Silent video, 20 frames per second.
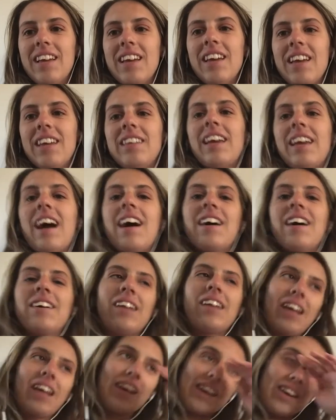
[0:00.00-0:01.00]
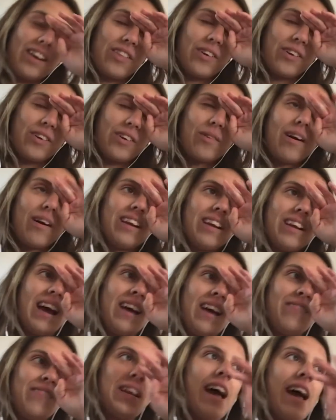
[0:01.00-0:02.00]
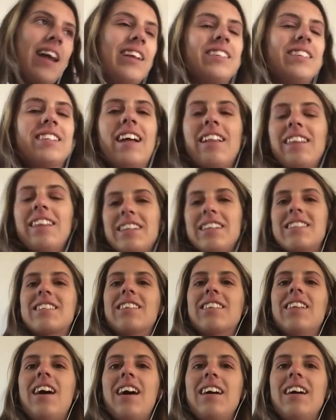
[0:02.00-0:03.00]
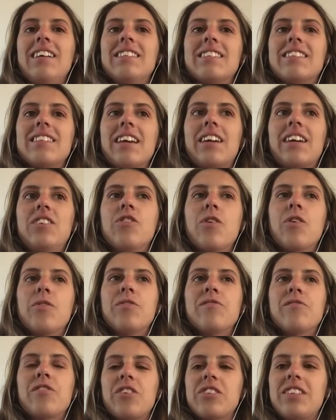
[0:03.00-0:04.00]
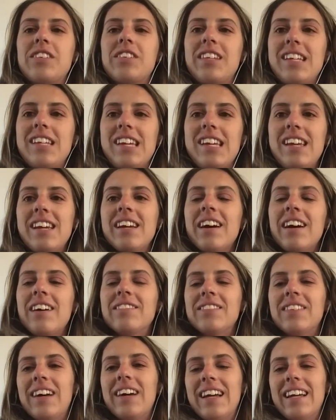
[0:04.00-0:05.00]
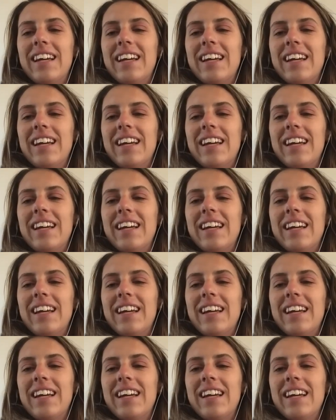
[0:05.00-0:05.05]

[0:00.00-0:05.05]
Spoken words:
Yeah. And like another one I've been adding to that list a lot is like neurodiversity of like,